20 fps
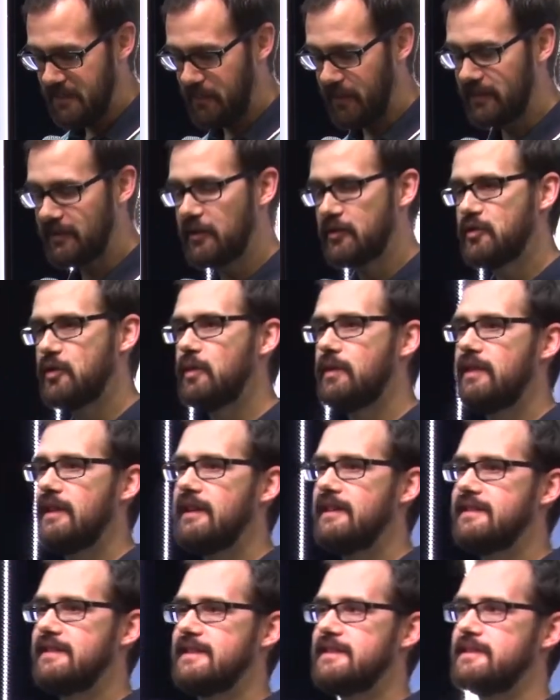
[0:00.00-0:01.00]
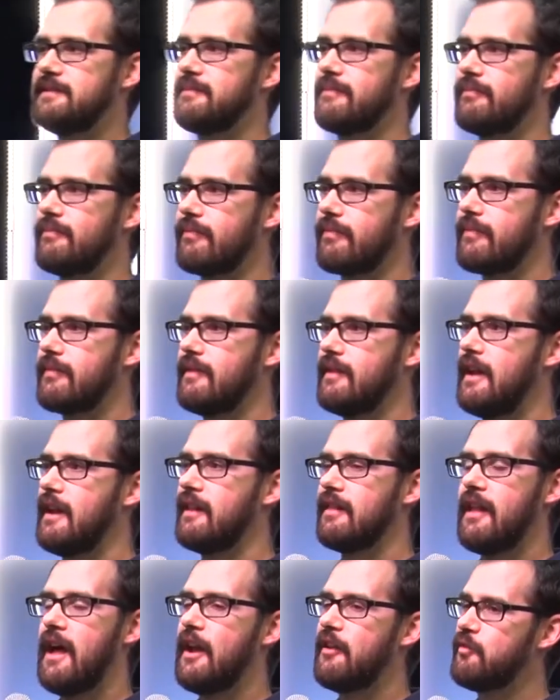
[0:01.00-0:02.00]
But the truth is
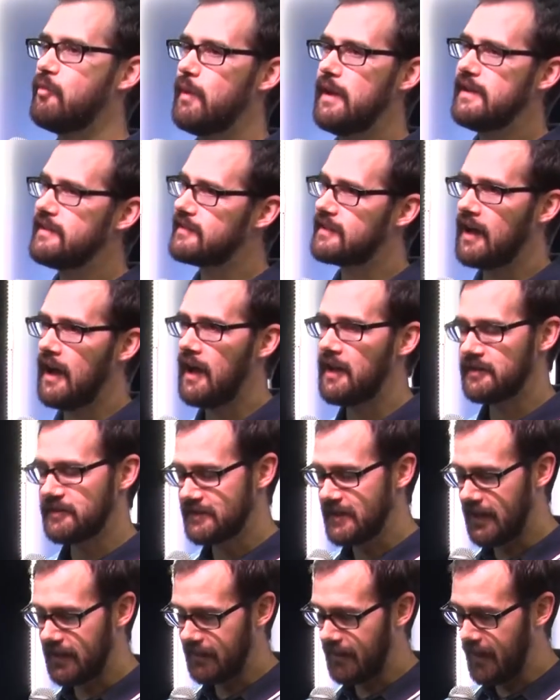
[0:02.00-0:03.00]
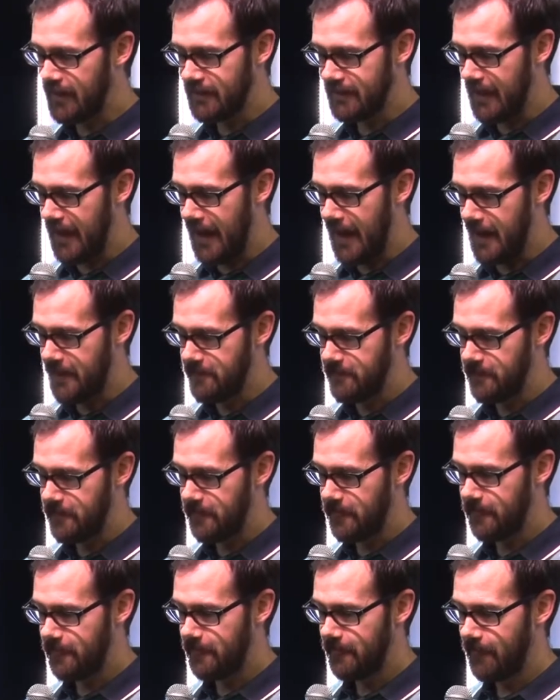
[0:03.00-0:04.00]
in a lot of ways, God is not like that.
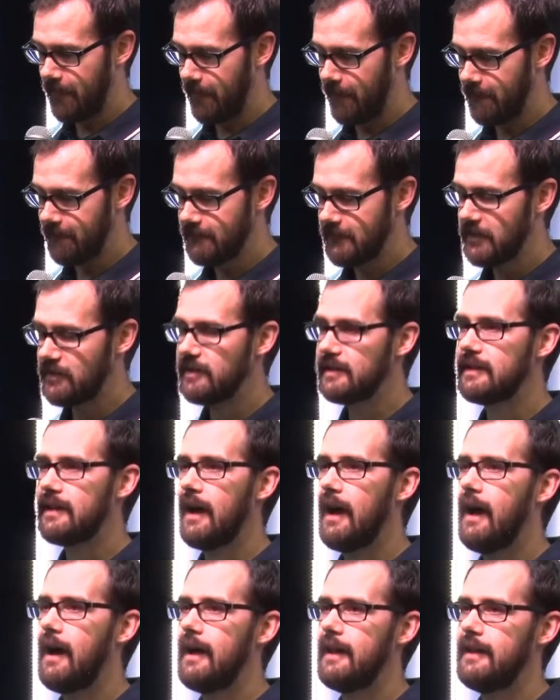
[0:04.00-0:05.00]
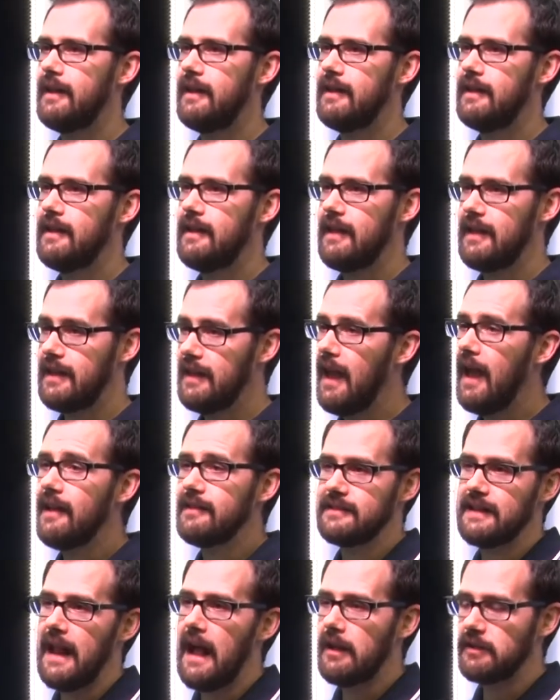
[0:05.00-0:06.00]
See, God, he
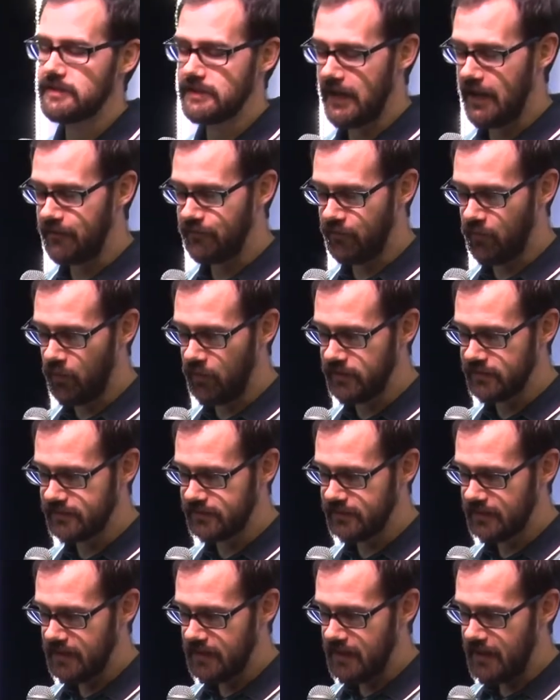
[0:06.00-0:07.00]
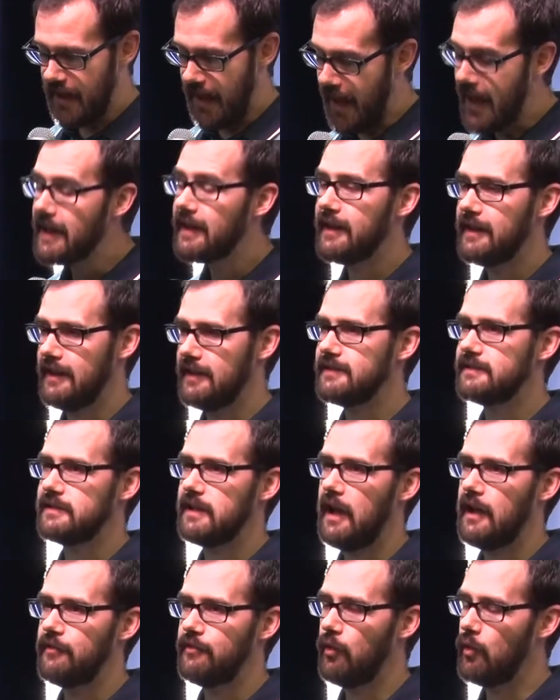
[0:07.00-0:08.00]
has an outside voice and an
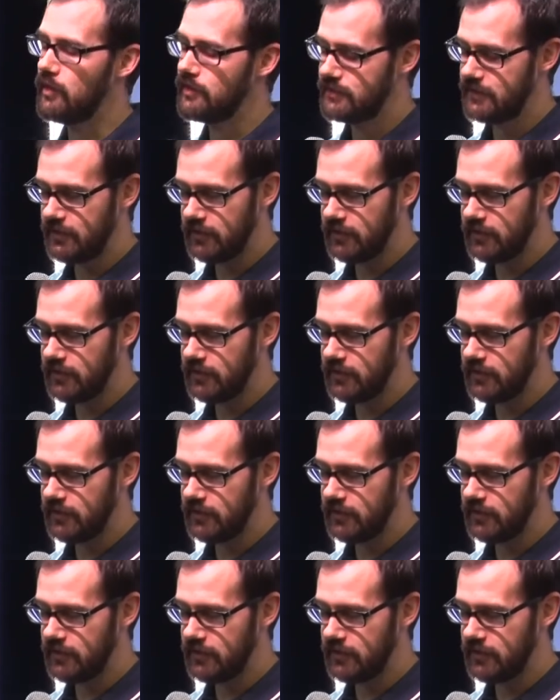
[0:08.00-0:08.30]
inside voice.